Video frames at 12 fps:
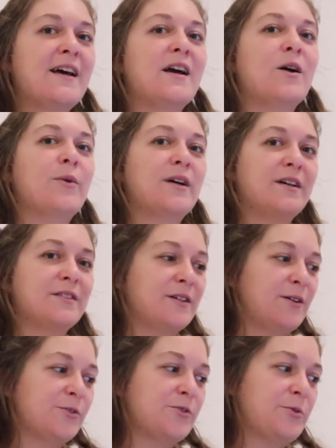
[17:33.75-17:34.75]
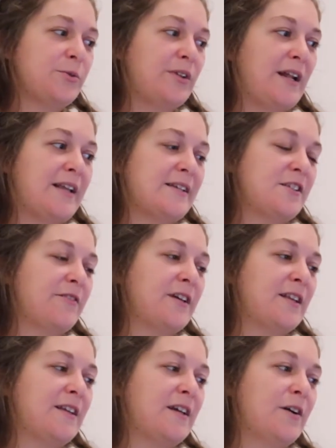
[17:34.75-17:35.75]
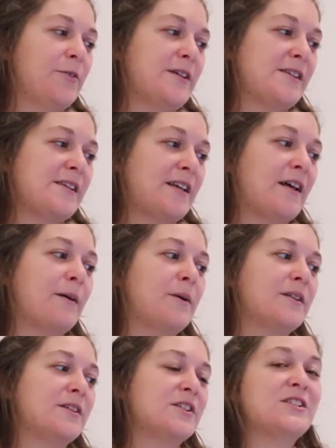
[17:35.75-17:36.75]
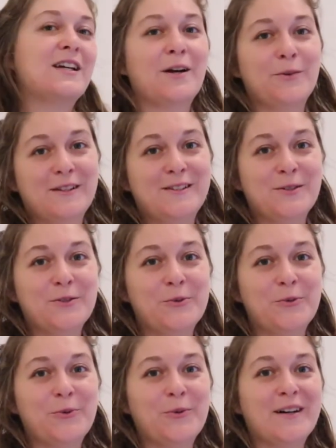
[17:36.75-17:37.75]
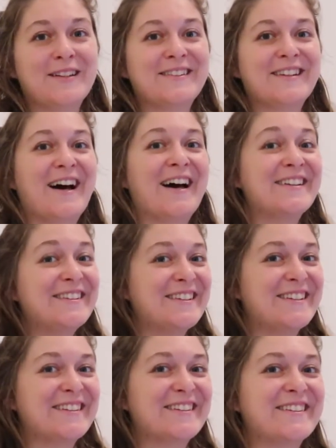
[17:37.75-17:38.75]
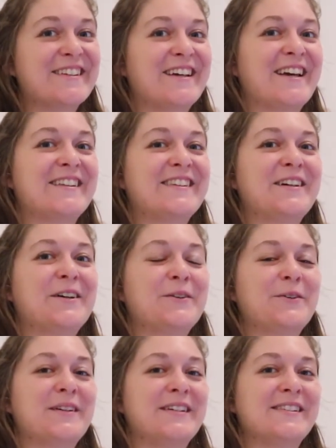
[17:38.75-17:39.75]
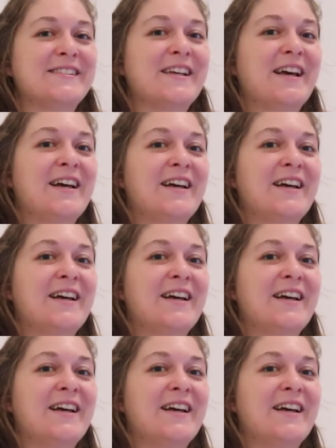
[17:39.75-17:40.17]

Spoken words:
And we're gonna go through the list of categories, and I'm gonna share with you what I think the categories